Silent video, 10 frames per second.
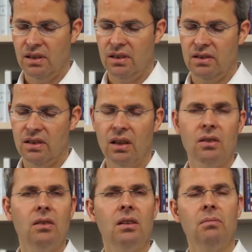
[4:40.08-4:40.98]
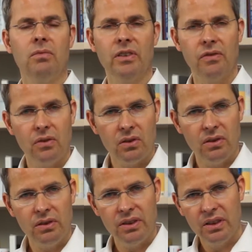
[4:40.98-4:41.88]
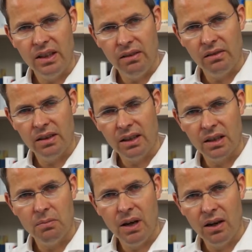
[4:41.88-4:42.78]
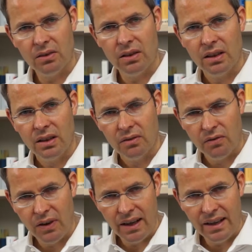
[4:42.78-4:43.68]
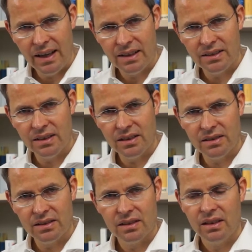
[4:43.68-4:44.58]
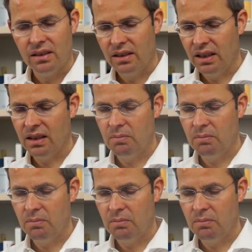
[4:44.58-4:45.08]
So before you even think about finances, think